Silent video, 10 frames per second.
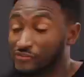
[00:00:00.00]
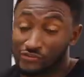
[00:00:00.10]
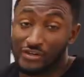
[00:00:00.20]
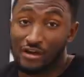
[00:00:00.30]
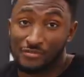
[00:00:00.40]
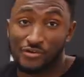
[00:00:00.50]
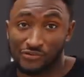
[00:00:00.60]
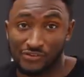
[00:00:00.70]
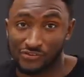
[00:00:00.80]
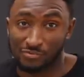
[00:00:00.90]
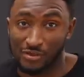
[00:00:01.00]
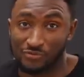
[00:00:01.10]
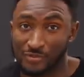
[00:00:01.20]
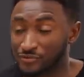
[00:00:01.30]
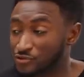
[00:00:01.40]
So now I've been using this display
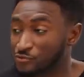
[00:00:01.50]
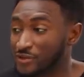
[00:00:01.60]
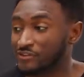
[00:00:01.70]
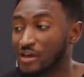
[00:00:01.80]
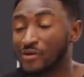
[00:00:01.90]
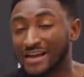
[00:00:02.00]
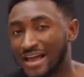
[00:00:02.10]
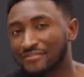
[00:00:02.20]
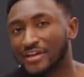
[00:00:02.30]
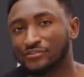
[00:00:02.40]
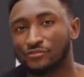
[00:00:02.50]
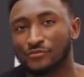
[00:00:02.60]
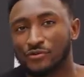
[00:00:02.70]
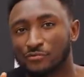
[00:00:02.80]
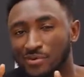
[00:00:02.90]
for about 2 weeks now, and I have an answer
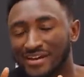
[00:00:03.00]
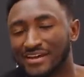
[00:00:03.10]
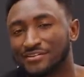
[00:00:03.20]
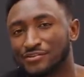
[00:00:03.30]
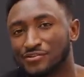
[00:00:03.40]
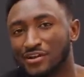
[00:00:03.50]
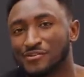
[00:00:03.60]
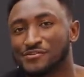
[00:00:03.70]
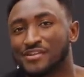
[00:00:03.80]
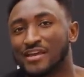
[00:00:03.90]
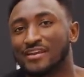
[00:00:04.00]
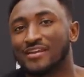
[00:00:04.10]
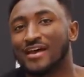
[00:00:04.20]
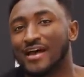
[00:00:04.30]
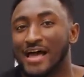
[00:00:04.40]
for you, but I need you to understand
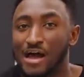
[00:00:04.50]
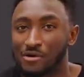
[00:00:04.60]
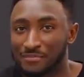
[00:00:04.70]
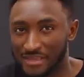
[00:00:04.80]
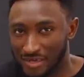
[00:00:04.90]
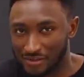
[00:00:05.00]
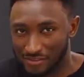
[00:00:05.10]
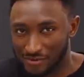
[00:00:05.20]
how I'm getting